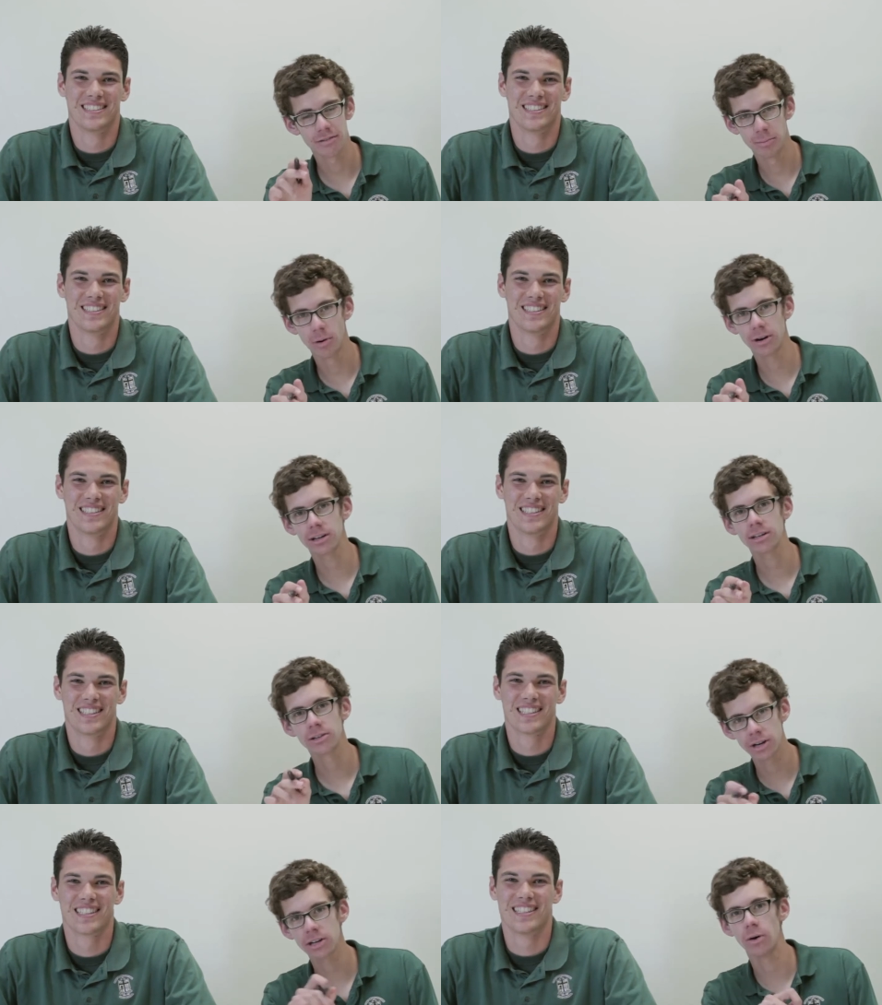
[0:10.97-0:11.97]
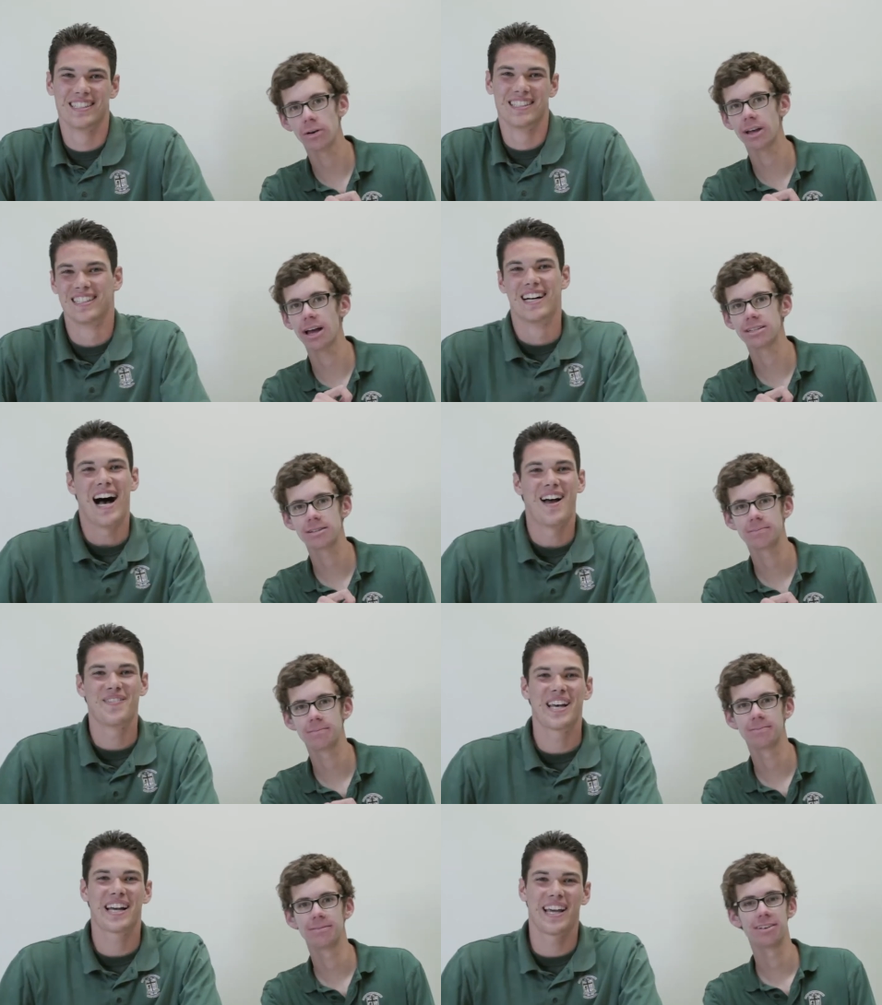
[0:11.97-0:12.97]
Speaker 1: of the morning Green and Gold cast. I'm
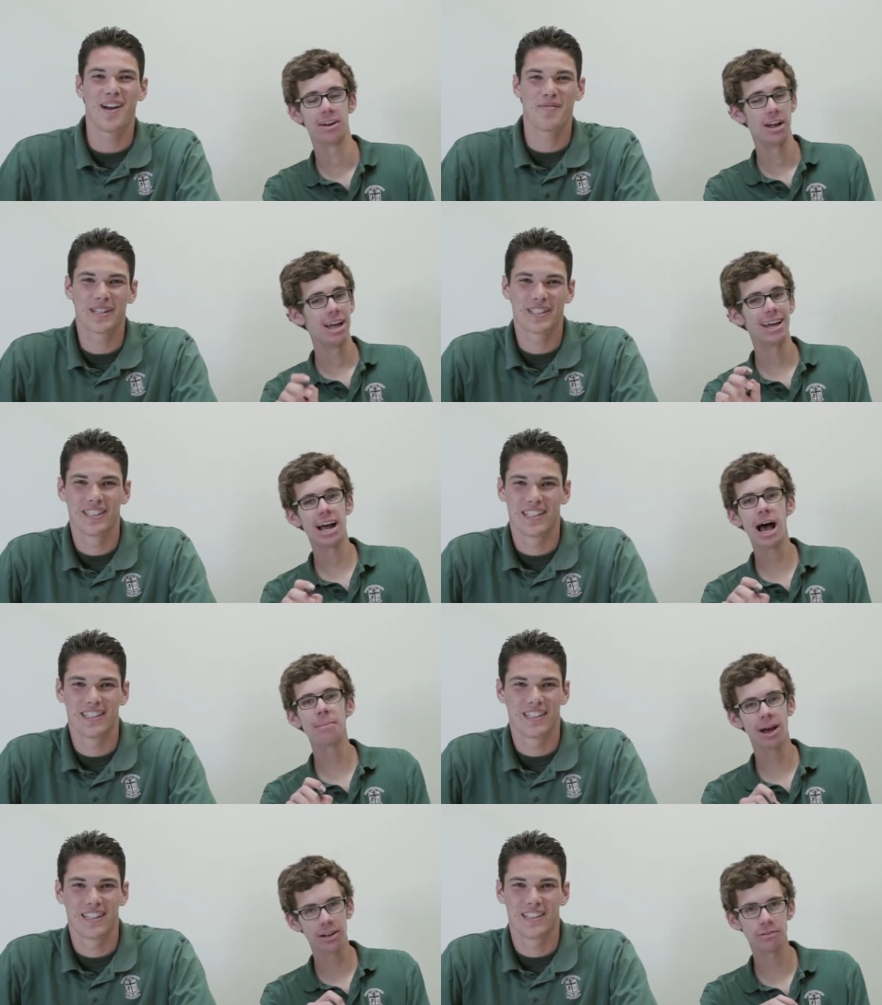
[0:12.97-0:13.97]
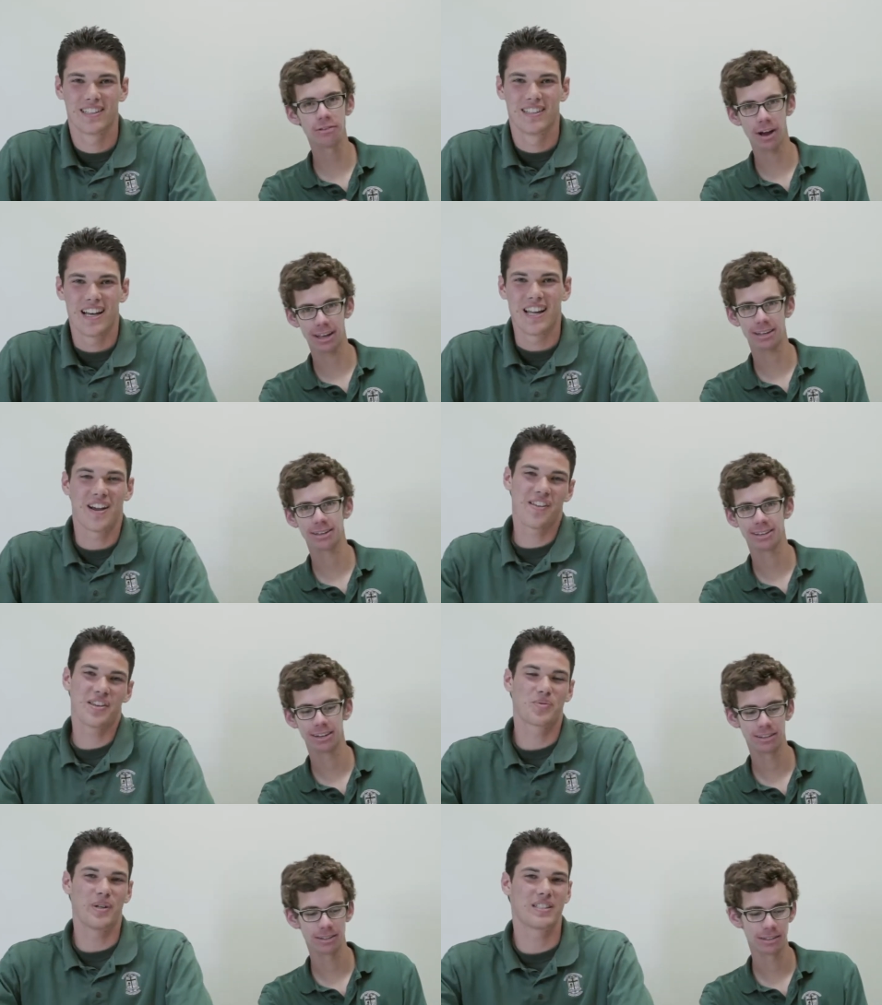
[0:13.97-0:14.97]
Zach Hamrick. And I'm Michael Frank. And here are
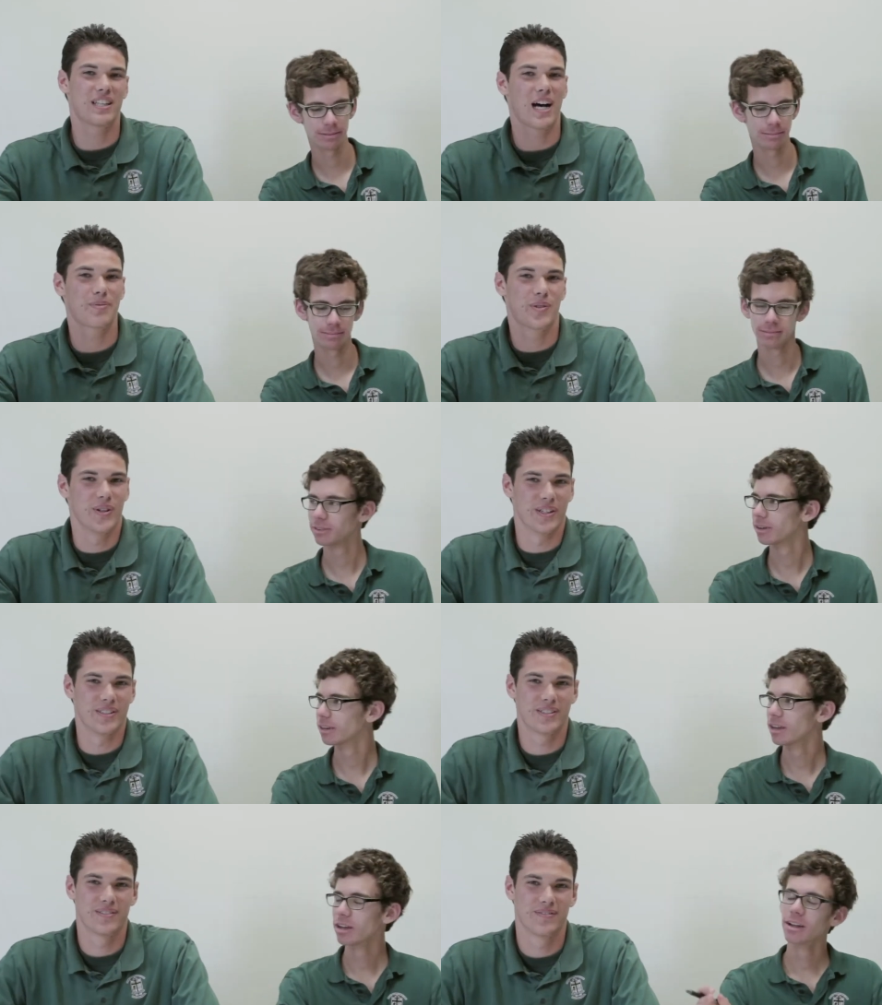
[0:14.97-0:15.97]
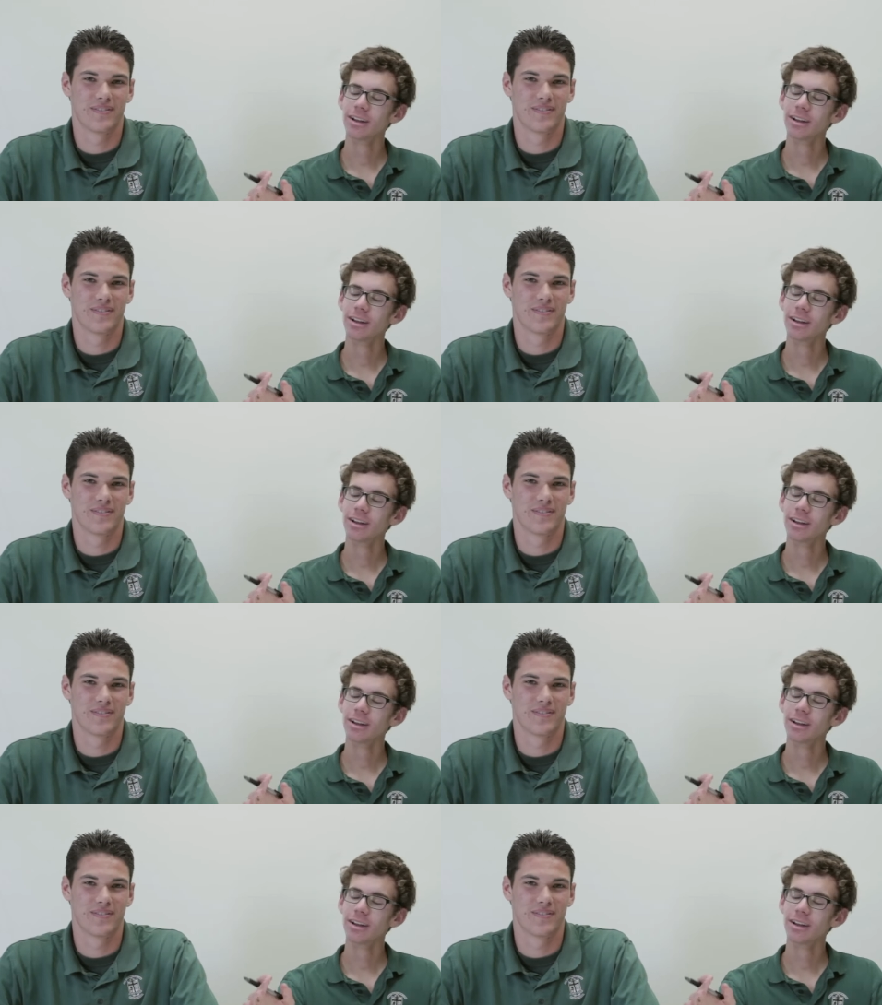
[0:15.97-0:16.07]
this week's top stories.